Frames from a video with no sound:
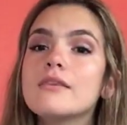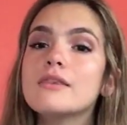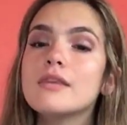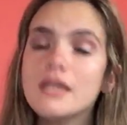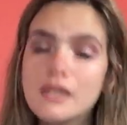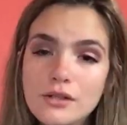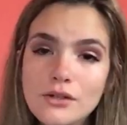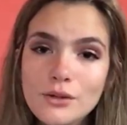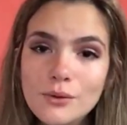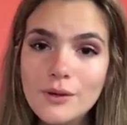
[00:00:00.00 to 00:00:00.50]

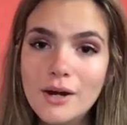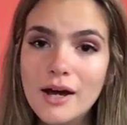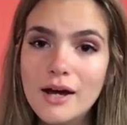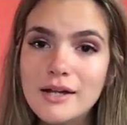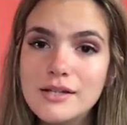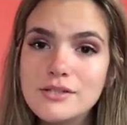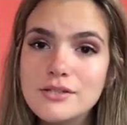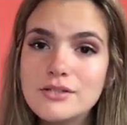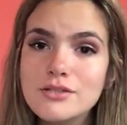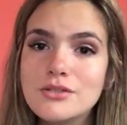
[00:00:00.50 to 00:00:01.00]
Thank you
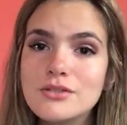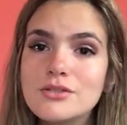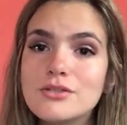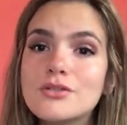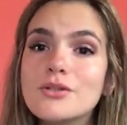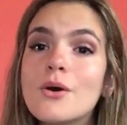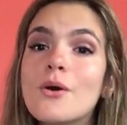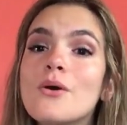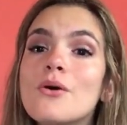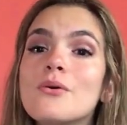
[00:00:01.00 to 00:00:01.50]
guys
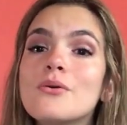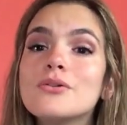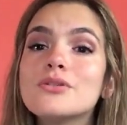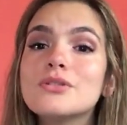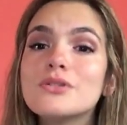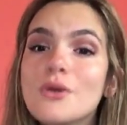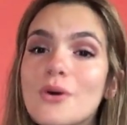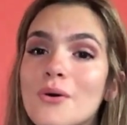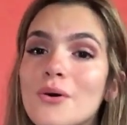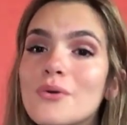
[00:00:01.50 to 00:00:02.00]
so
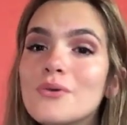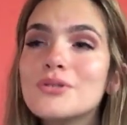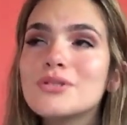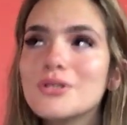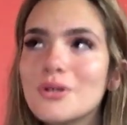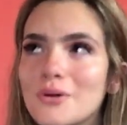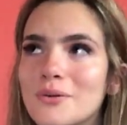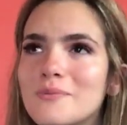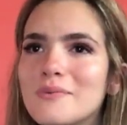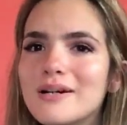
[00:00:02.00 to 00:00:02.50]

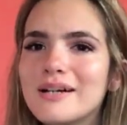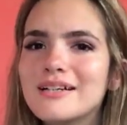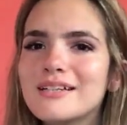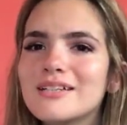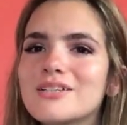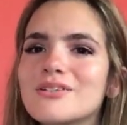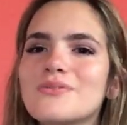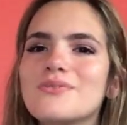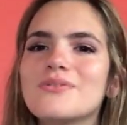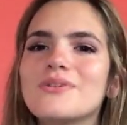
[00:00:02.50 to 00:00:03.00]

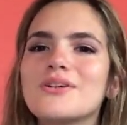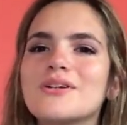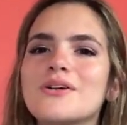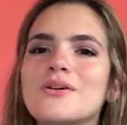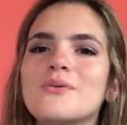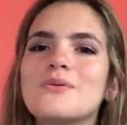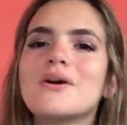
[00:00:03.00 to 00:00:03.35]
much for